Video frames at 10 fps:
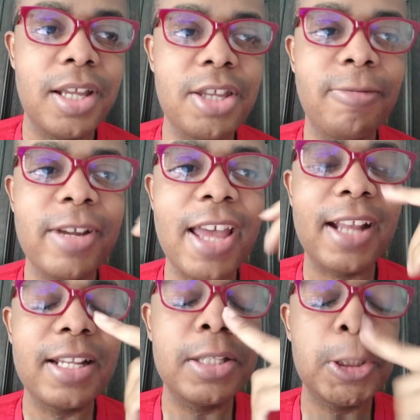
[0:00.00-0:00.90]
and you're
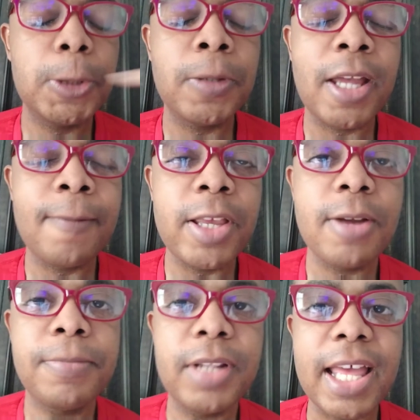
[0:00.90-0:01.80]
reacting to and when
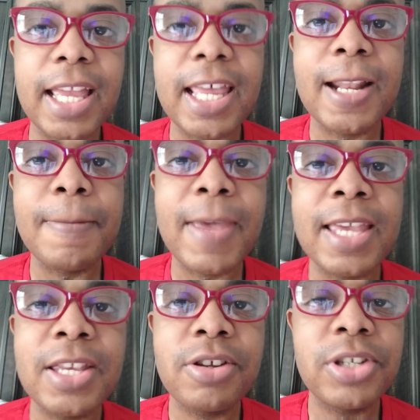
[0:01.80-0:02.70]
you're playing
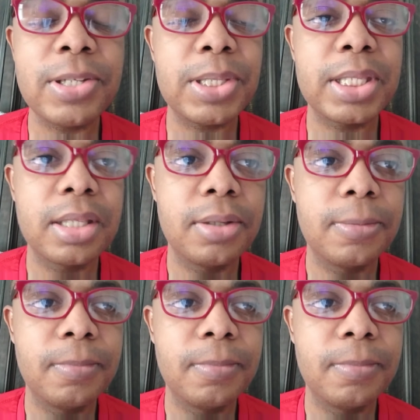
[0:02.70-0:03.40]
anime, you just